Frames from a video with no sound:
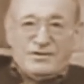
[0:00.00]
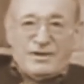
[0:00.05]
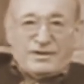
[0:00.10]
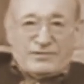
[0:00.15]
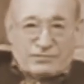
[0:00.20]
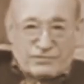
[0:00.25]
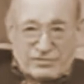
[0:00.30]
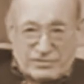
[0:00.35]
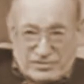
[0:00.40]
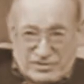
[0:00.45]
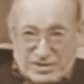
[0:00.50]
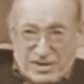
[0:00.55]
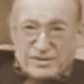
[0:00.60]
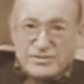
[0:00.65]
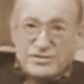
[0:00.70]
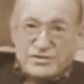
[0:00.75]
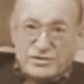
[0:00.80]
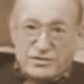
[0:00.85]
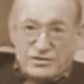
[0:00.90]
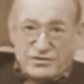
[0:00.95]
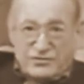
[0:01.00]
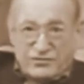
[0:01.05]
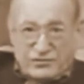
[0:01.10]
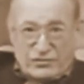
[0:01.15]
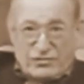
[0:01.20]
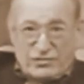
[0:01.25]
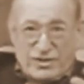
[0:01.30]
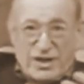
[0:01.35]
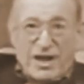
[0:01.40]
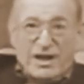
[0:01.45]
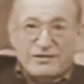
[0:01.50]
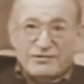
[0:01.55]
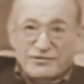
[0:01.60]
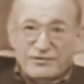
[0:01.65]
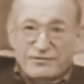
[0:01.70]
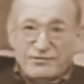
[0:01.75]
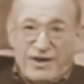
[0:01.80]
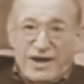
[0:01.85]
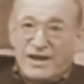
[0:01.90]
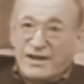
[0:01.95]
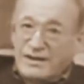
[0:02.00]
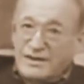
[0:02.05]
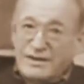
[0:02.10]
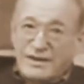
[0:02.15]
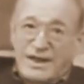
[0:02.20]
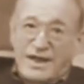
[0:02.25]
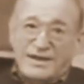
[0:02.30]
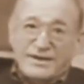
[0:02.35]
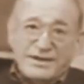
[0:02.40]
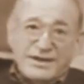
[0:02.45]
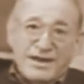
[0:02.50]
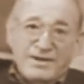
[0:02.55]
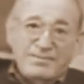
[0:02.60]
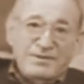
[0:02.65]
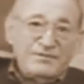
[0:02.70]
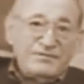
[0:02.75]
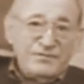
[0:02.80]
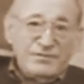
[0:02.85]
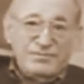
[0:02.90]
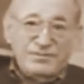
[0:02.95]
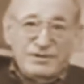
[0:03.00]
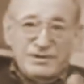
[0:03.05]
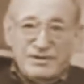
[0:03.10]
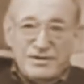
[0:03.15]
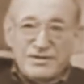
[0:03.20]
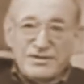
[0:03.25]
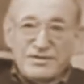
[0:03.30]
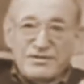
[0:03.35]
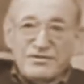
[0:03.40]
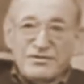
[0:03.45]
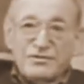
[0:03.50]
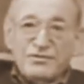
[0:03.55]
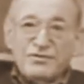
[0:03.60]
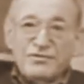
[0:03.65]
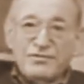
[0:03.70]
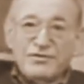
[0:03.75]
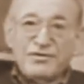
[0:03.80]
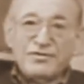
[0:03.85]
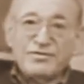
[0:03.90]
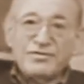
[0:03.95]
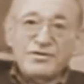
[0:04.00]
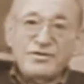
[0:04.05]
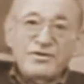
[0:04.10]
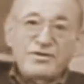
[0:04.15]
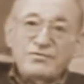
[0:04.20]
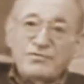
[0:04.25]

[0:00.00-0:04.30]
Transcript: that was sensitive to the ultraviolet light coming from the distant universe